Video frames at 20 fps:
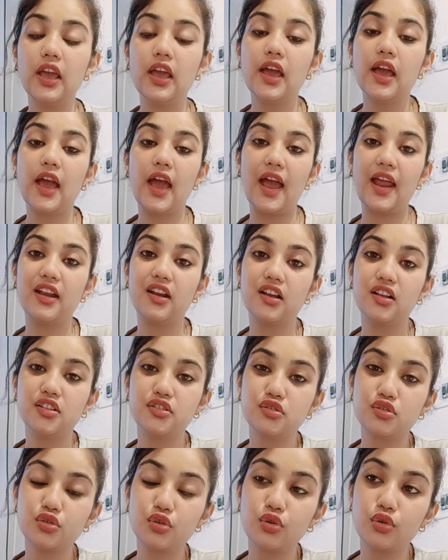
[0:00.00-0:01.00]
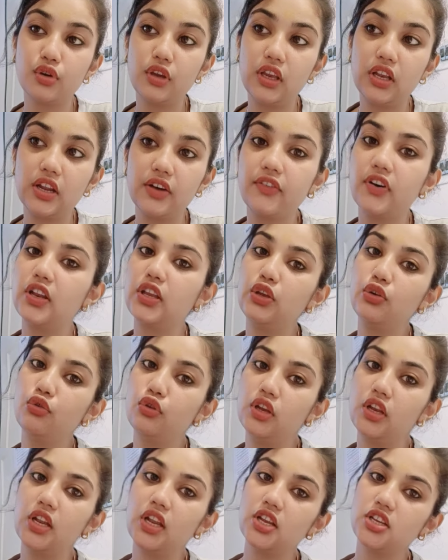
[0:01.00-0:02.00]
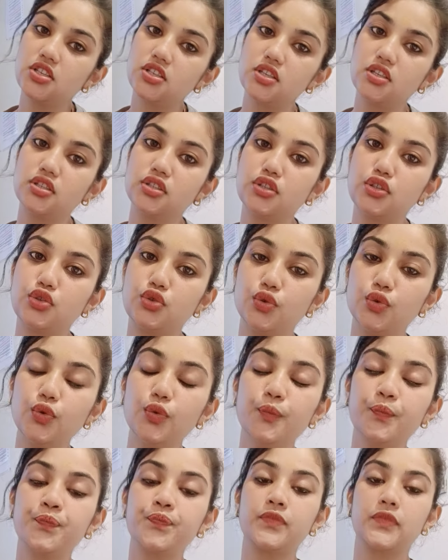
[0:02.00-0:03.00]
and also in our urinations too.